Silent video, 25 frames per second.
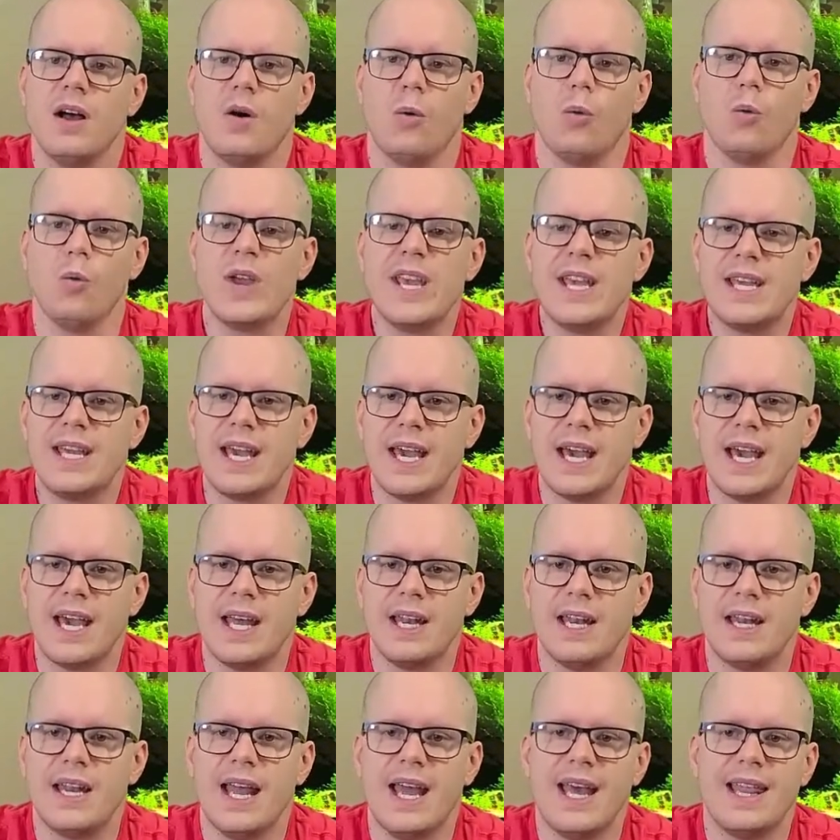
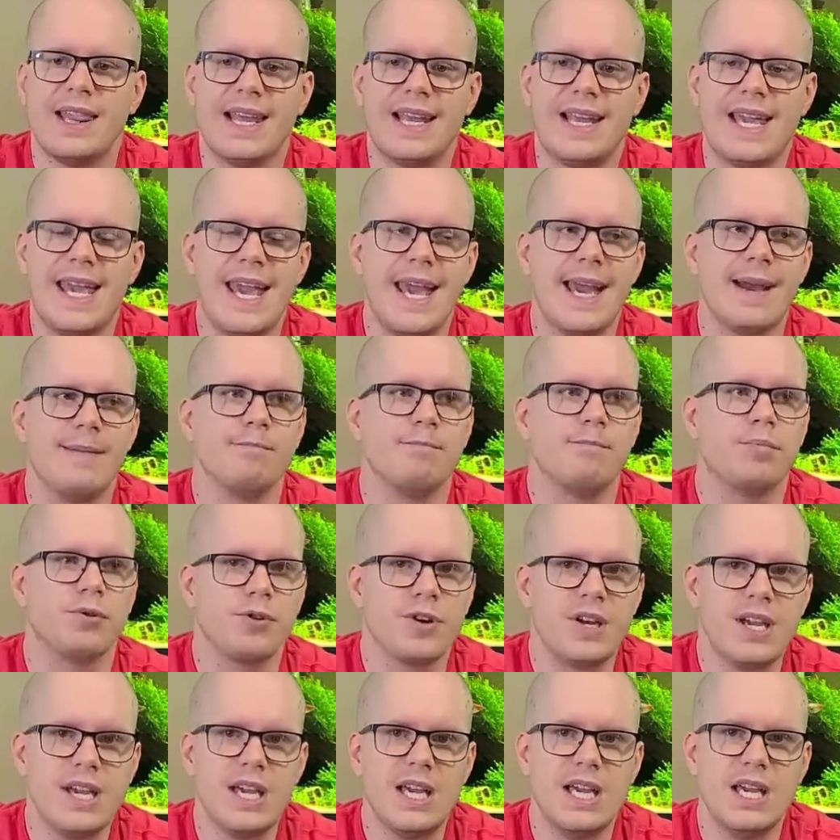weaken and they can't
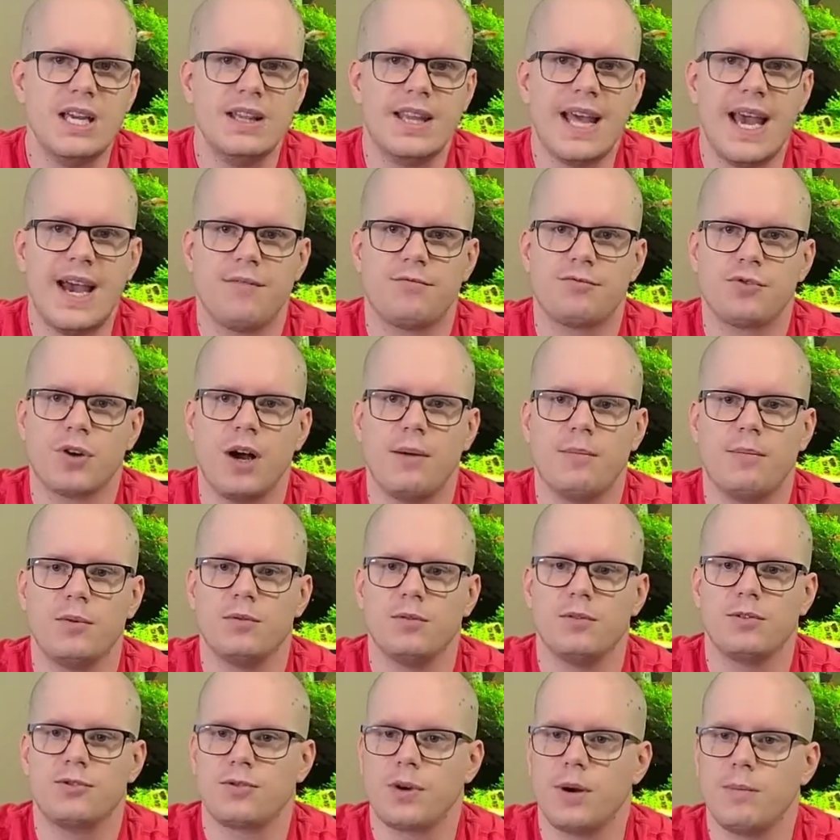breathe, they have trouble,
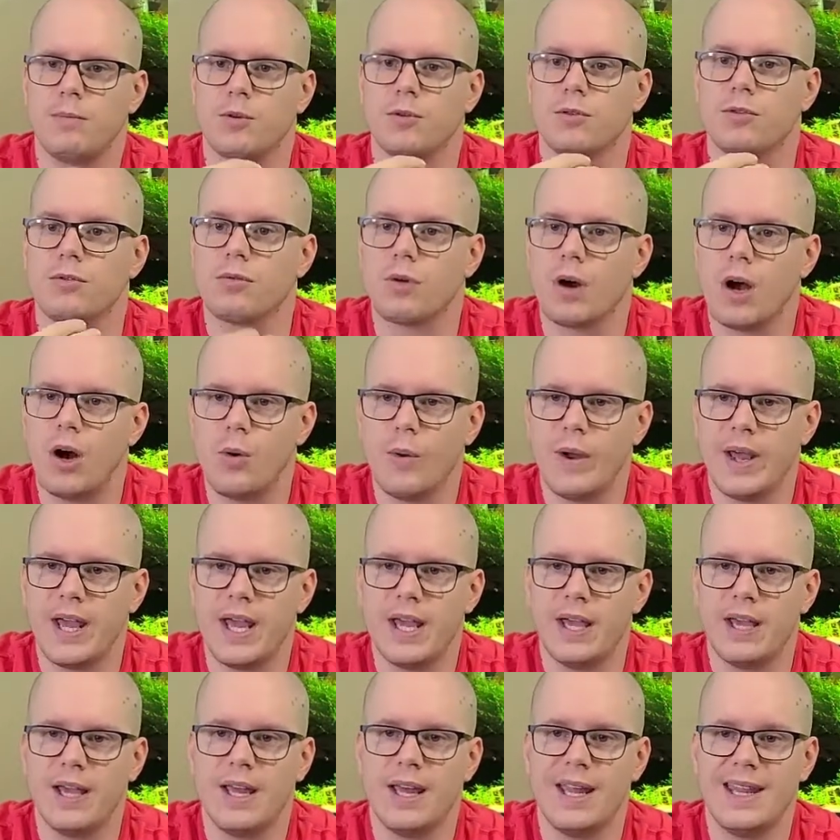trouble
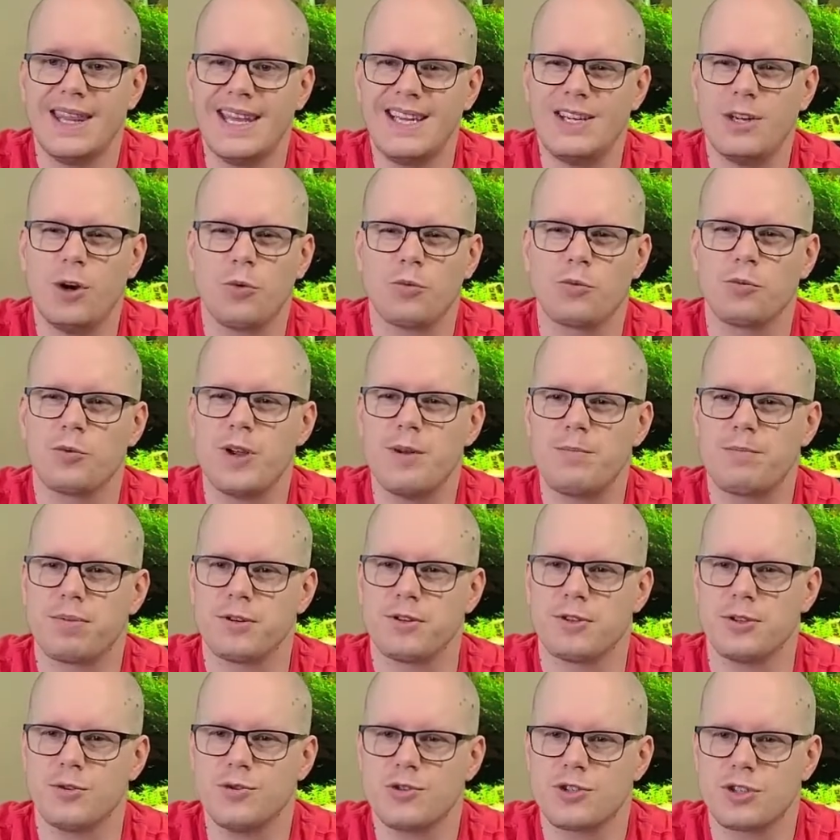growing, they don't
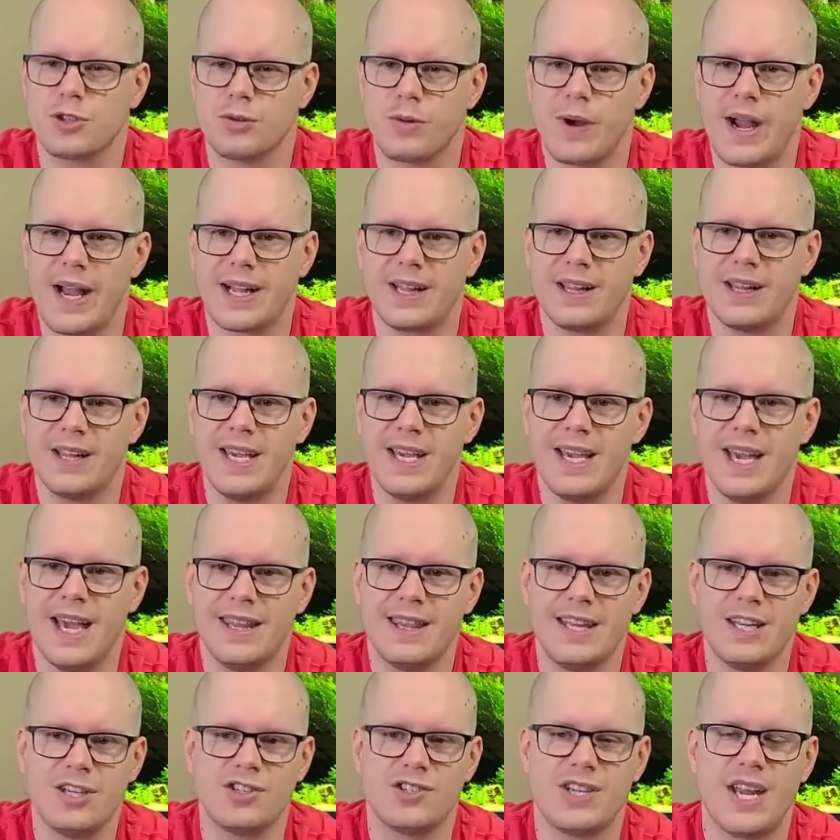reproduce correctly, and
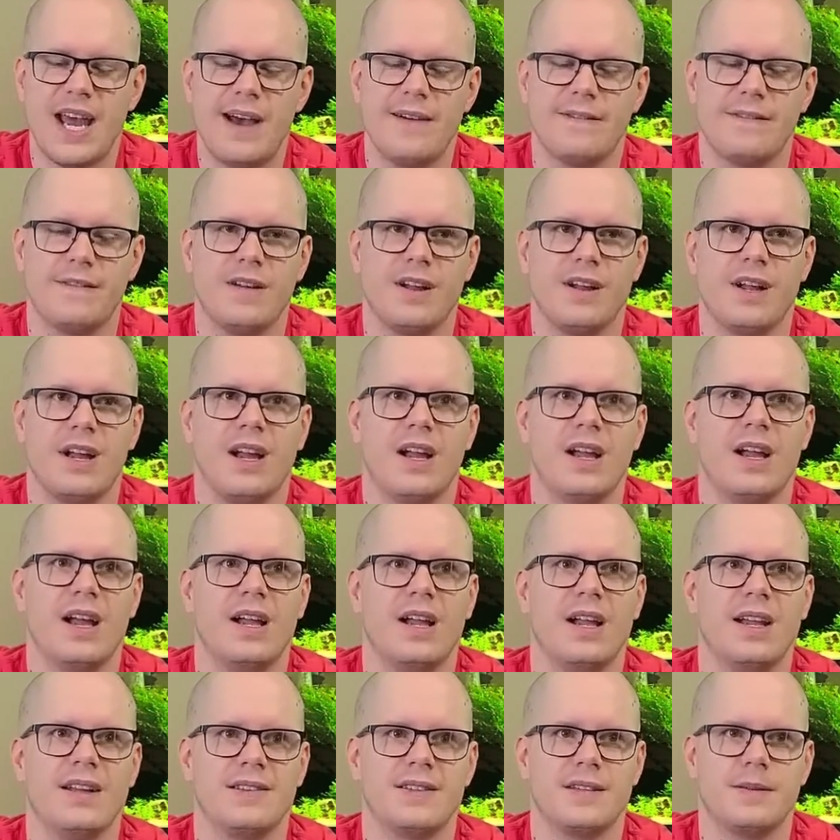they just have
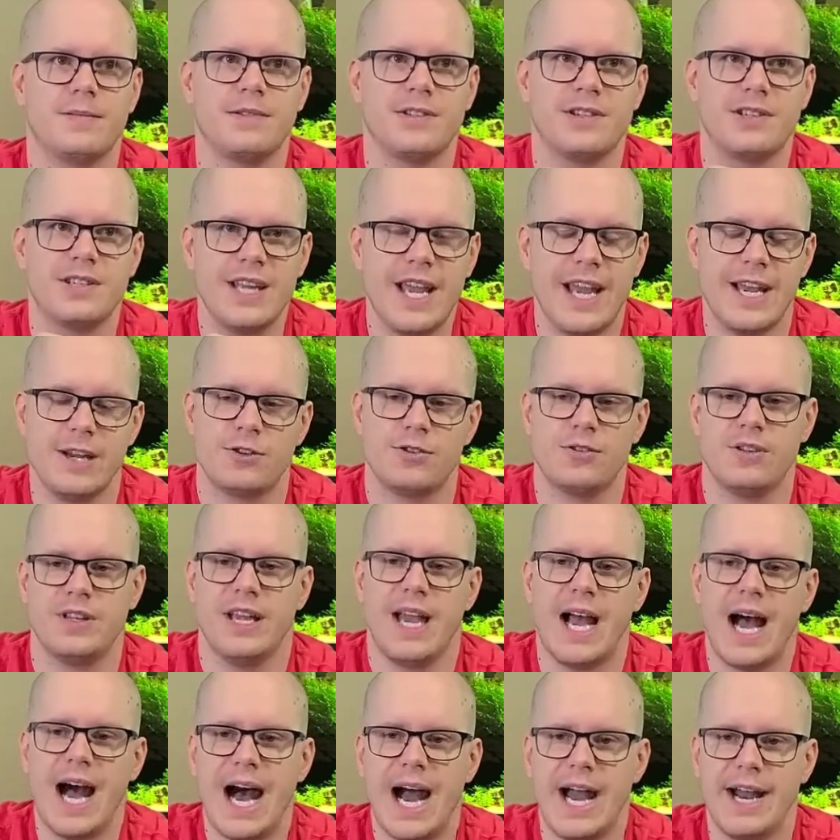substantially
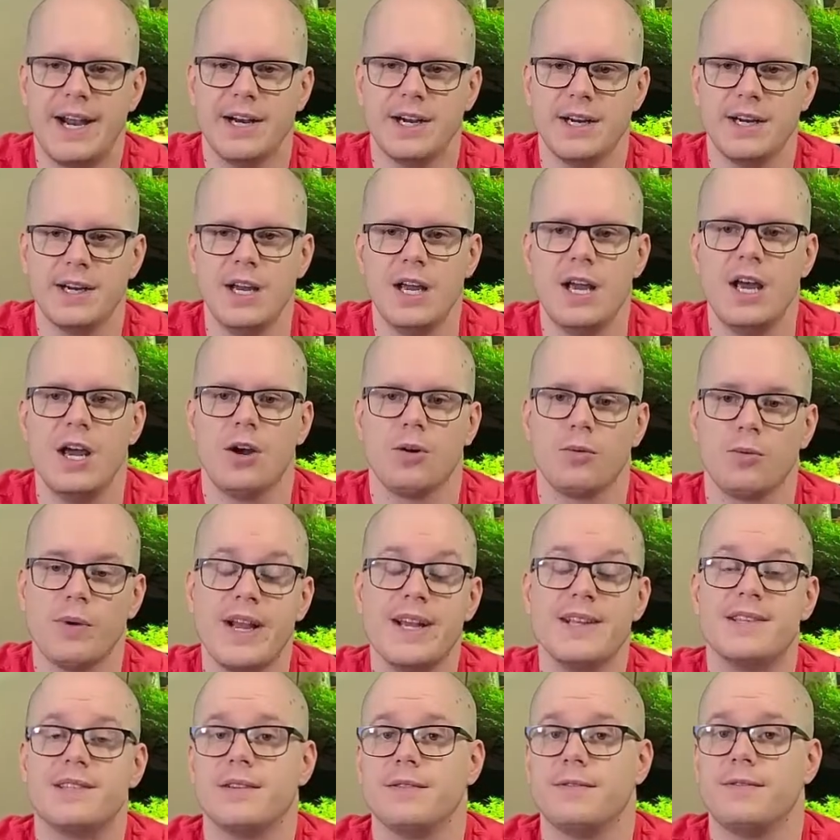higher
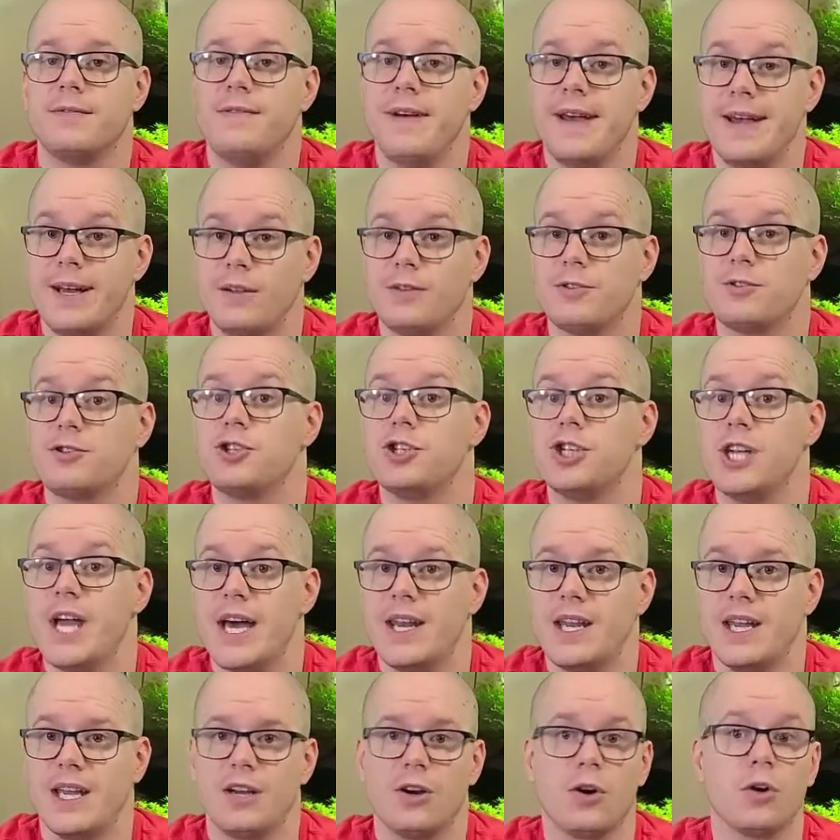rates of failed
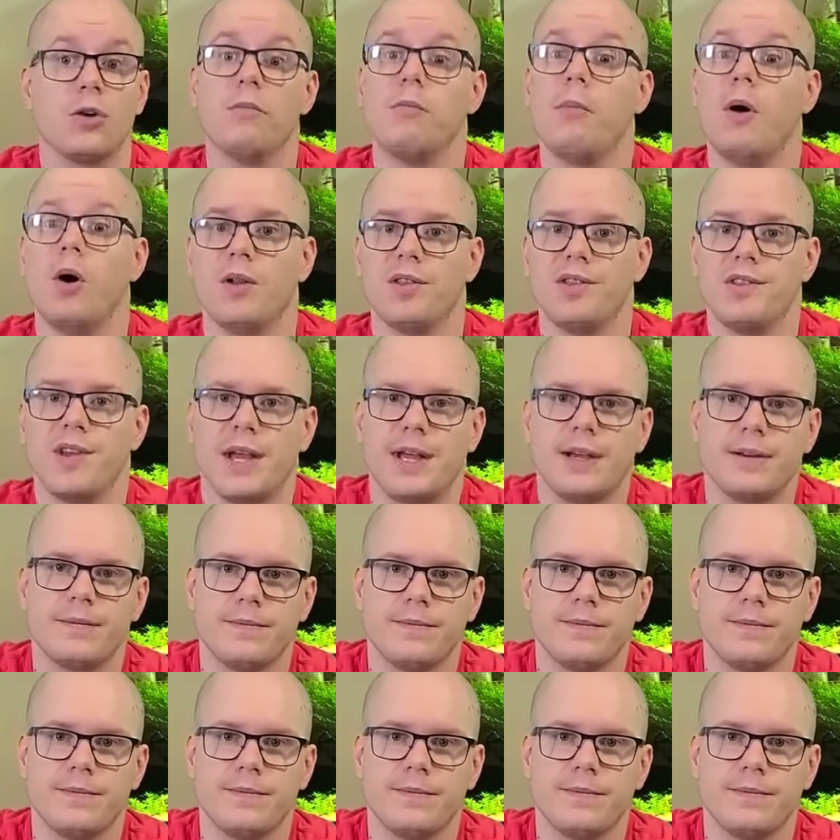shedding or molting.